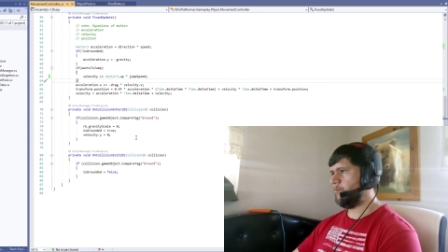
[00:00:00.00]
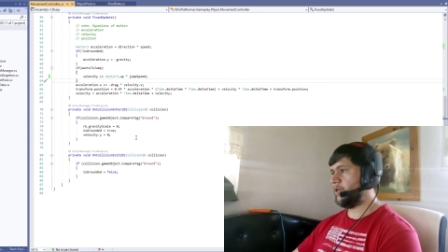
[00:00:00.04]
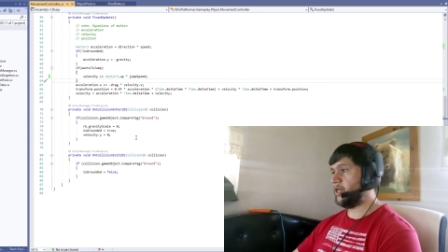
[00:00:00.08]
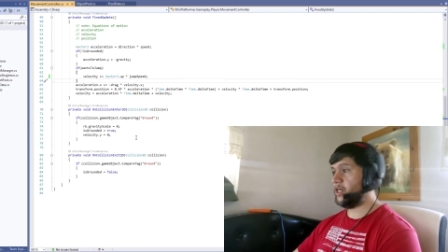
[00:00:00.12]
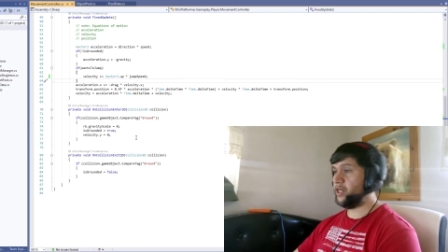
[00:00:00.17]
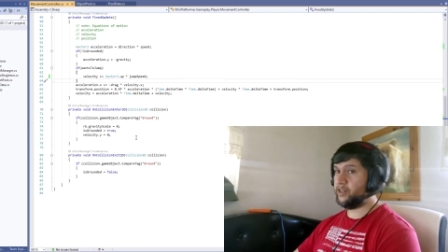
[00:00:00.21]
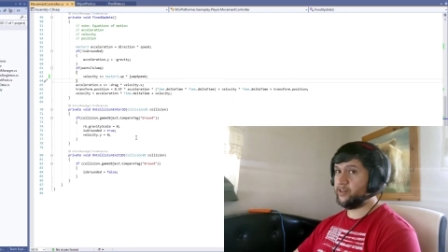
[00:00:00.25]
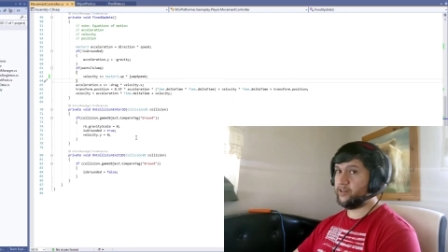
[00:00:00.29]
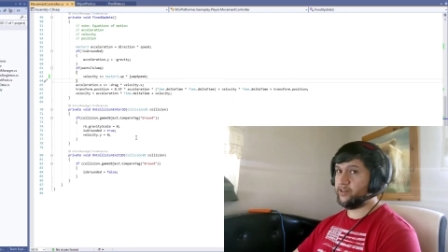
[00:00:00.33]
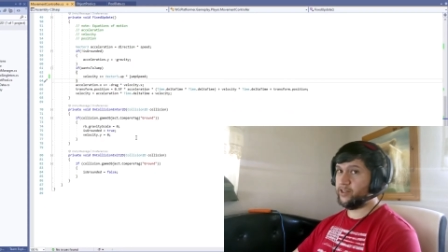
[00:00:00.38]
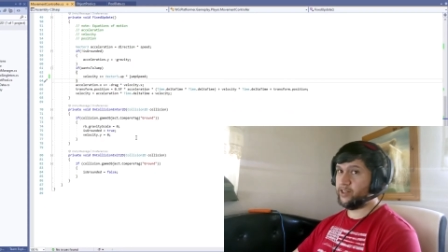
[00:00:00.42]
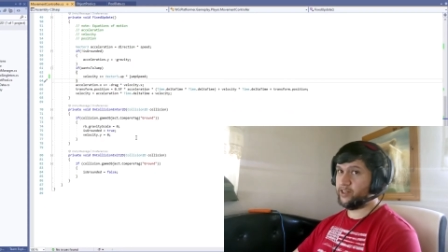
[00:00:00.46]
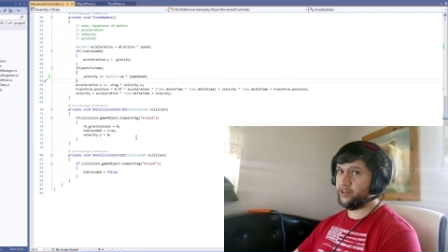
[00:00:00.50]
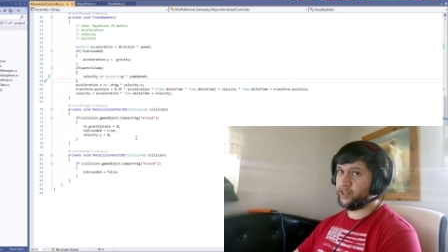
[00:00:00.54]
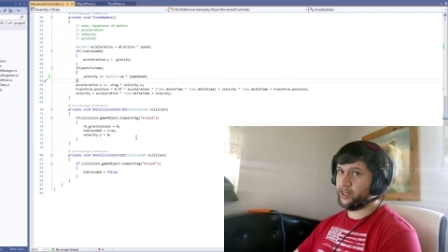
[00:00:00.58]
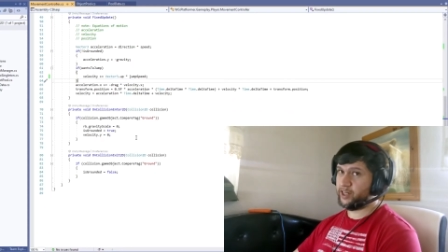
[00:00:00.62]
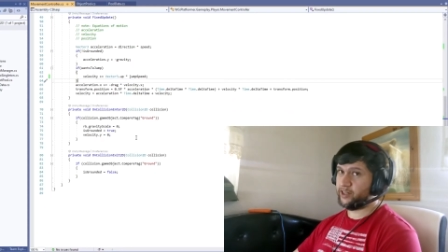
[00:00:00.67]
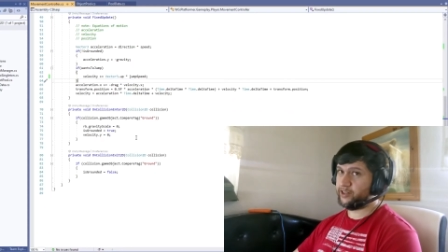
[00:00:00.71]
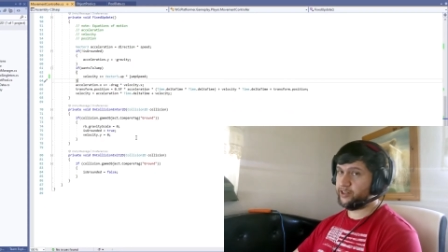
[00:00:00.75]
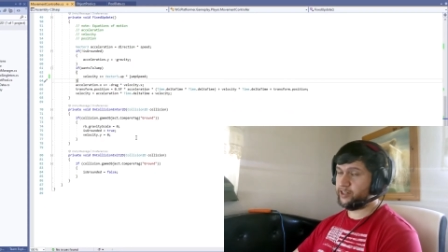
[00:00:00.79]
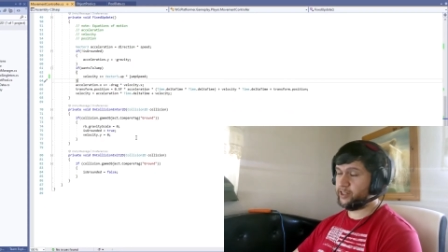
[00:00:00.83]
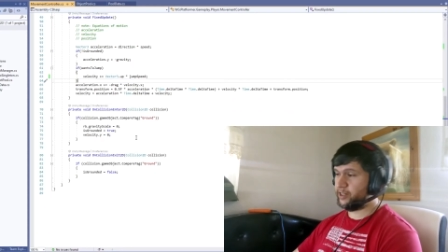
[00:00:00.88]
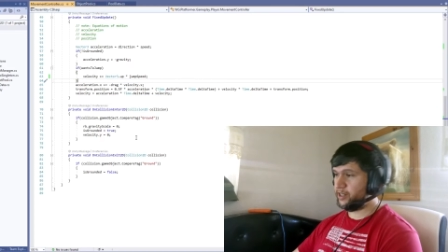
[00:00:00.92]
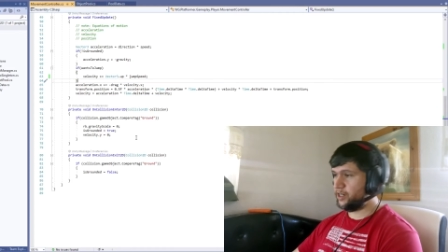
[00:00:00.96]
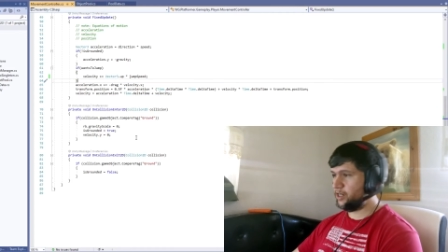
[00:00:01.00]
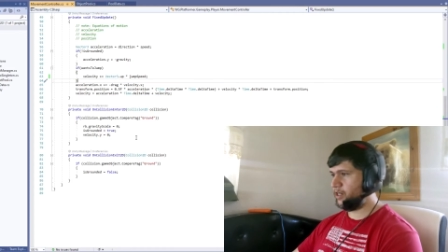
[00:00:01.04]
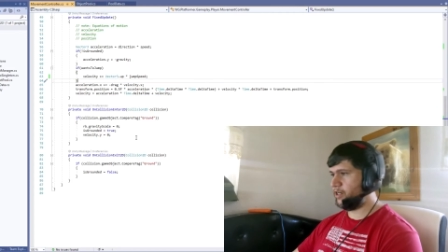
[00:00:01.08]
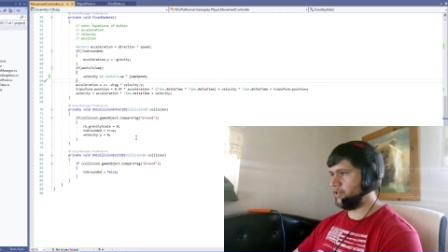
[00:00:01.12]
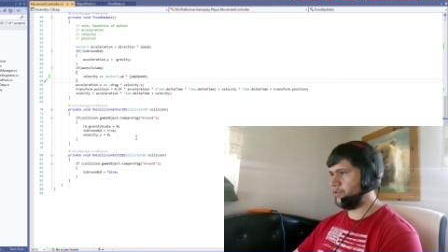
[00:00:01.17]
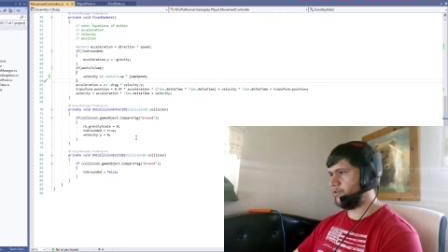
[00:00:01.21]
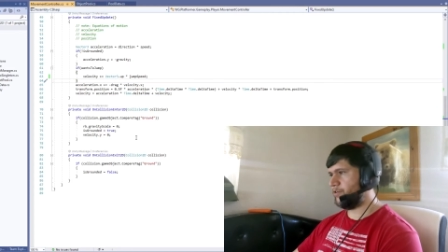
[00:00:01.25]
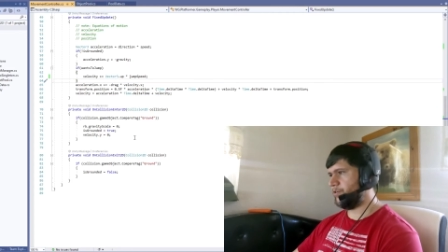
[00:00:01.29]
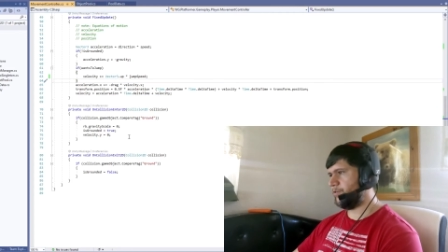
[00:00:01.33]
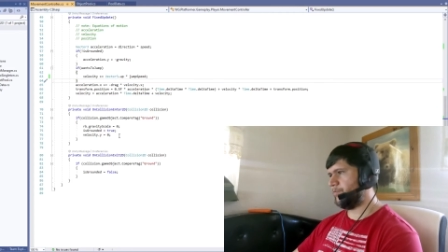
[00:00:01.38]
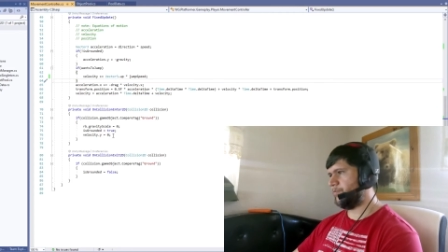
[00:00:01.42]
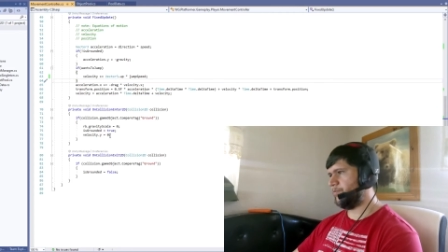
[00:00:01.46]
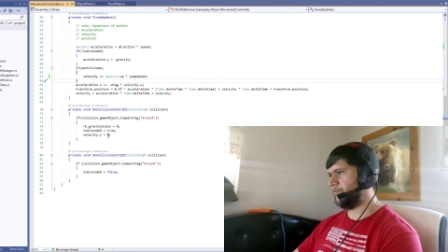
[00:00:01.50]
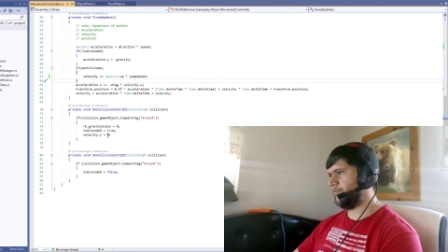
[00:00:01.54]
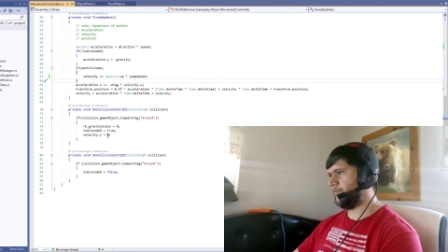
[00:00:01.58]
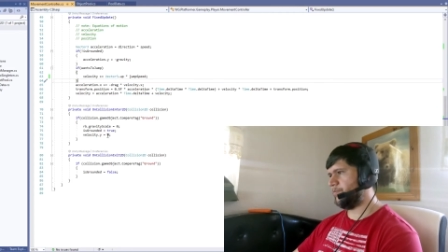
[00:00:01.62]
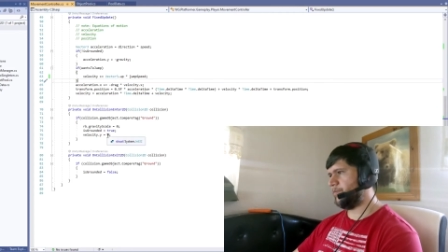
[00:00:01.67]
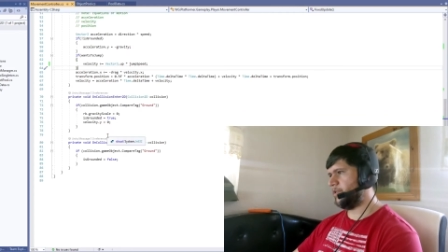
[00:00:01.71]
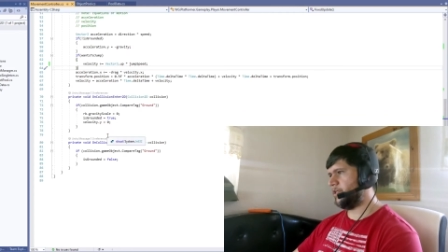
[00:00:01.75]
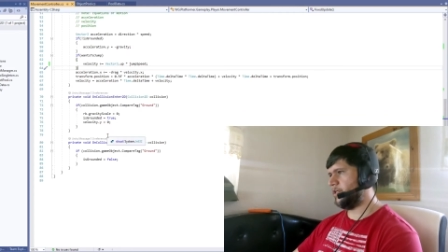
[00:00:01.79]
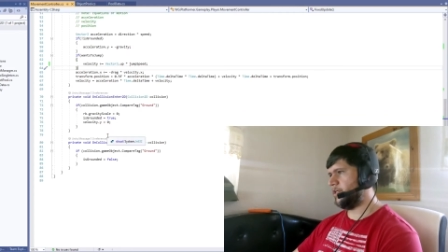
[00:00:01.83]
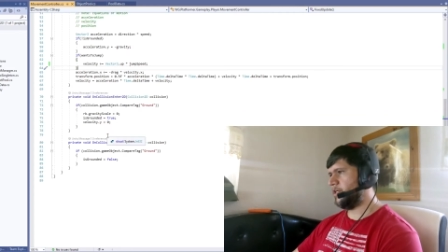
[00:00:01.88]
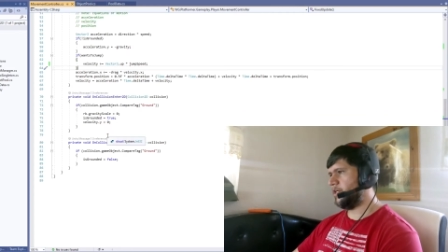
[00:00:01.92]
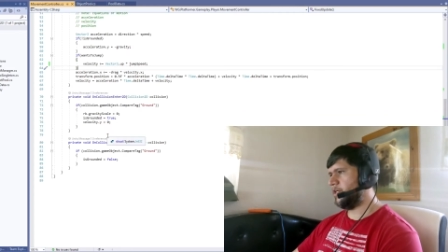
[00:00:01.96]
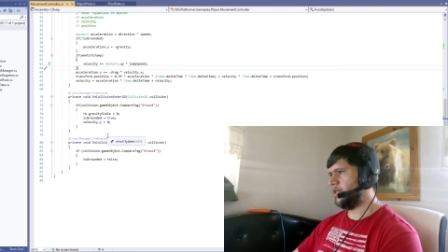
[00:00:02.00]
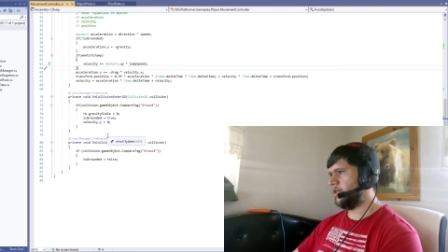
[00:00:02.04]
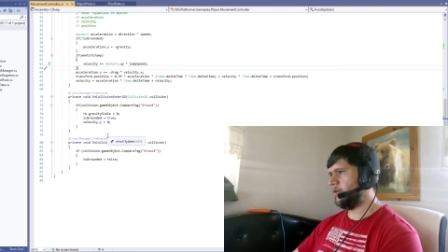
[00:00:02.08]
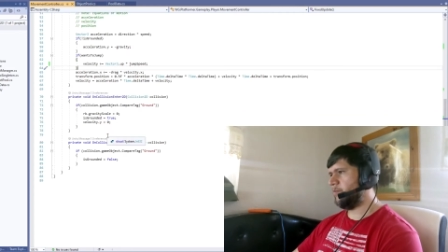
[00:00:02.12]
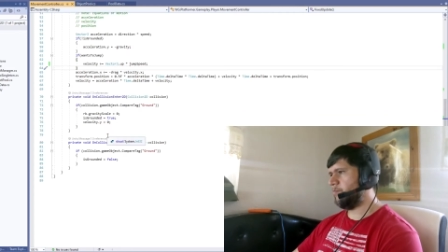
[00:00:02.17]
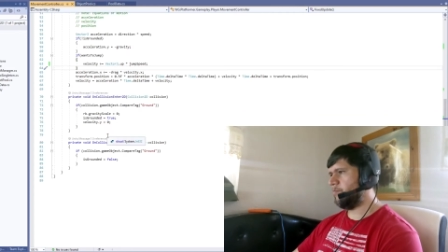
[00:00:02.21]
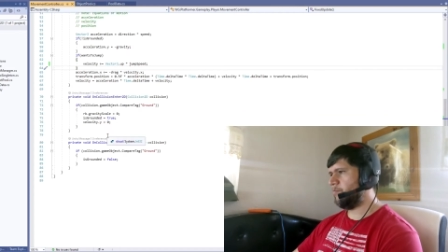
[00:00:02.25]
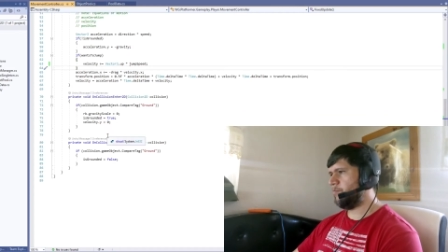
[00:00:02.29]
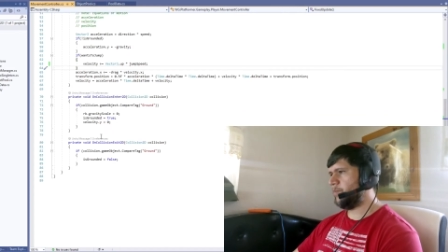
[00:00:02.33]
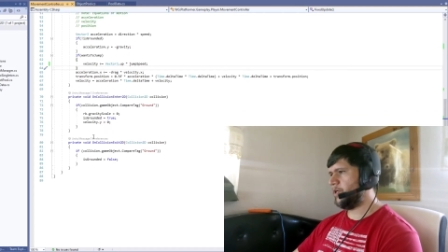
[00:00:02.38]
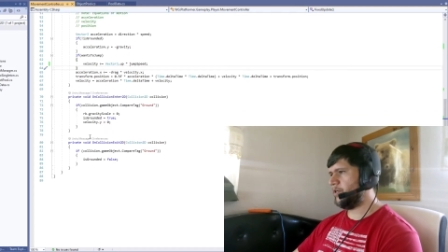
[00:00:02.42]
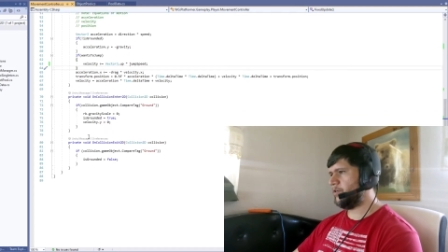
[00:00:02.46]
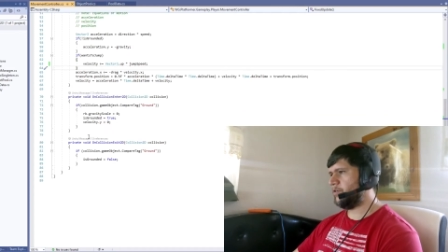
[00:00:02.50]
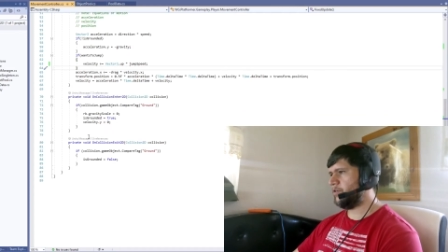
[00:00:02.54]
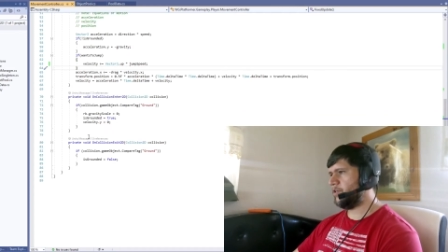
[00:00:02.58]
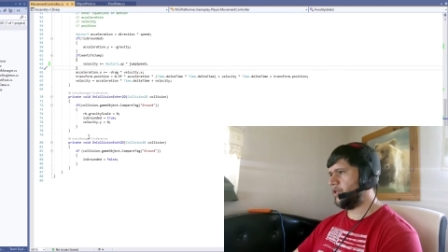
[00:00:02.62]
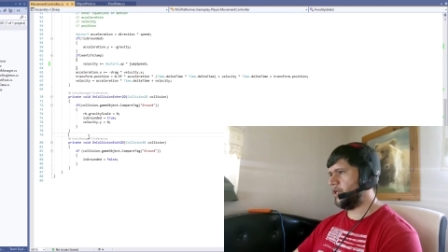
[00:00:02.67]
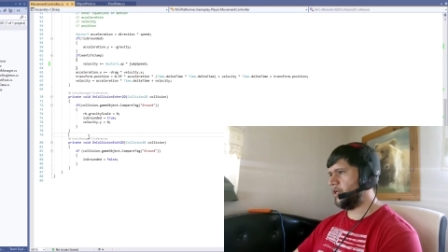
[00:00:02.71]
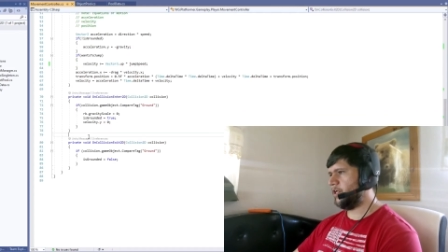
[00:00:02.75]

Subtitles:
because this actually does, based